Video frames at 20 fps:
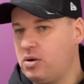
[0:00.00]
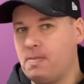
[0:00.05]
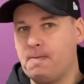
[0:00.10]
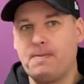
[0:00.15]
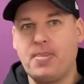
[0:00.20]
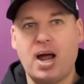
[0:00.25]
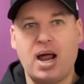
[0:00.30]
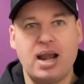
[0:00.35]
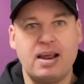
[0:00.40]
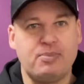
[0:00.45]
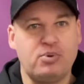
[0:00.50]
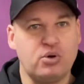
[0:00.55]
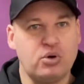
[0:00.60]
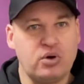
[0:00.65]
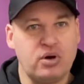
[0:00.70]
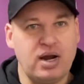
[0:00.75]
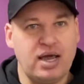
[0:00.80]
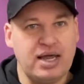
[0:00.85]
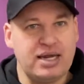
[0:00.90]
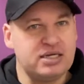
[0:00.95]
and pineapple
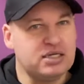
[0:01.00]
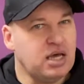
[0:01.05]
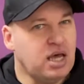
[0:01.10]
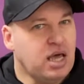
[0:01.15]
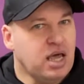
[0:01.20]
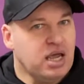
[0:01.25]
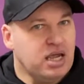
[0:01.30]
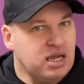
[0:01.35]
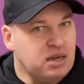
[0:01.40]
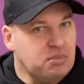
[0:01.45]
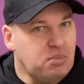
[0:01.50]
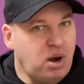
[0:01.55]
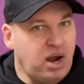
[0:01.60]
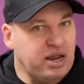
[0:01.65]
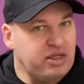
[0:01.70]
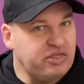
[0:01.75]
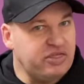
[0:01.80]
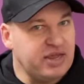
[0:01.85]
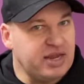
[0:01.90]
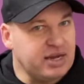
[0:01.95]
grenade, you
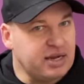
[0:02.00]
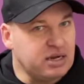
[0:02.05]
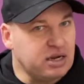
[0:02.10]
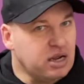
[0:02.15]
might think